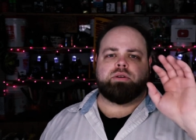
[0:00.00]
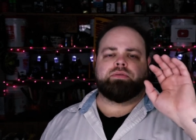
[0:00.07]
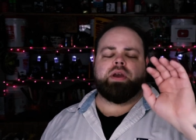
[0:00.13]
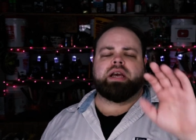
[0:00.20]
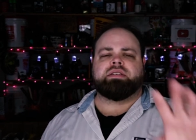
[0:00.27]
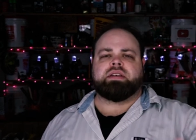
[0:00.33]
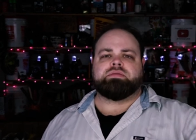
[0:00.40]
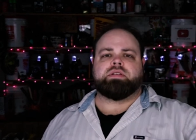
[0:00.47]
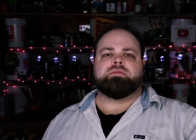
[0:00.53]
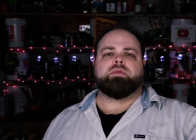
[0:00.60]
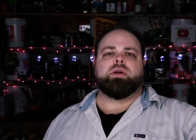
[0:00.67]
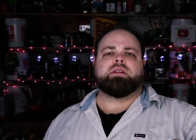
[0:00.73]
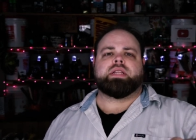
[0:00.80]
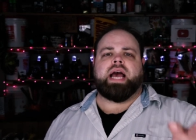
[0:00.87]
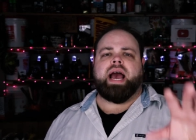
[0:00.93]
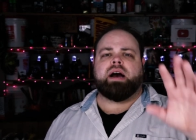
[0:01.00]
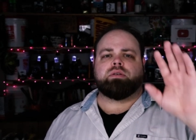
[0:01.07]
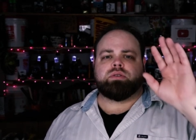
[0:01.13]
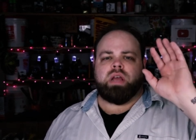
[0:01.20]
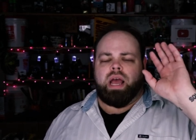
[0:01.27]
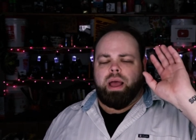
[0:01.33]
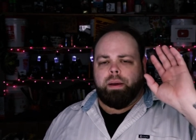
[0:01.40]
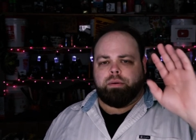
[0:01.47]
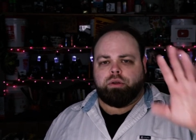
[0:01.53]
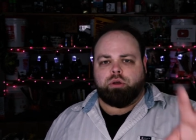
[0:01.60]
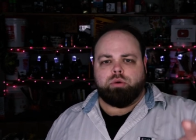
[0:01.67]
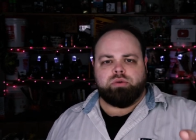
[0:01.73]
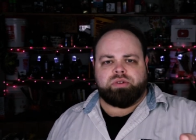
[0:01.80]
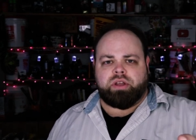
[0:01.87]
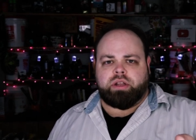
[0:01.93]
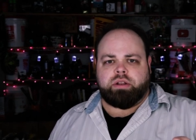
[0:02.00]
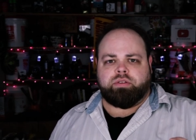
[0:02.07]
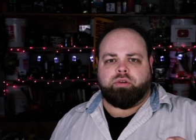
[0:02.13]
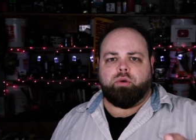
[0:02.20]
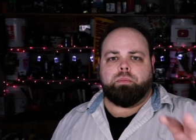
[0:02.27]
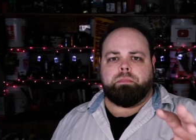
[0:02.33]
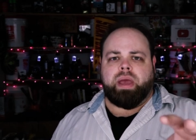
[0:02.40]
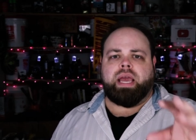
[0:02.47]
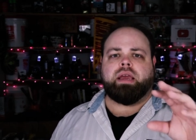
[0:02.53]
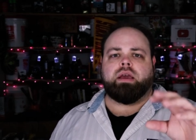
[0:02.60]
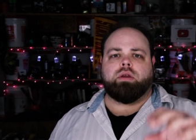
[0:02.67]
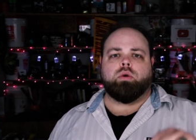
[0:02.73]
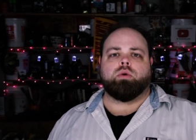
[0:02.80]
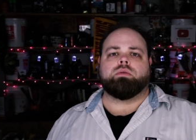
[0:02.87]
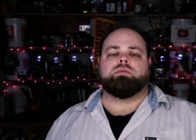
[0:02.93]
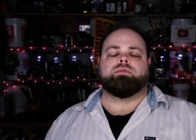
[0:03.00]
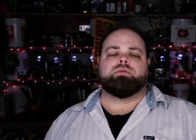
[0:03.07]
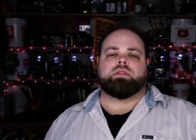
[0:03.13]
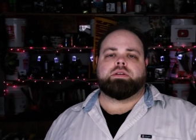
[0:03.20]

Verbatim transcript: If you guys have stuff around the house, use it to make your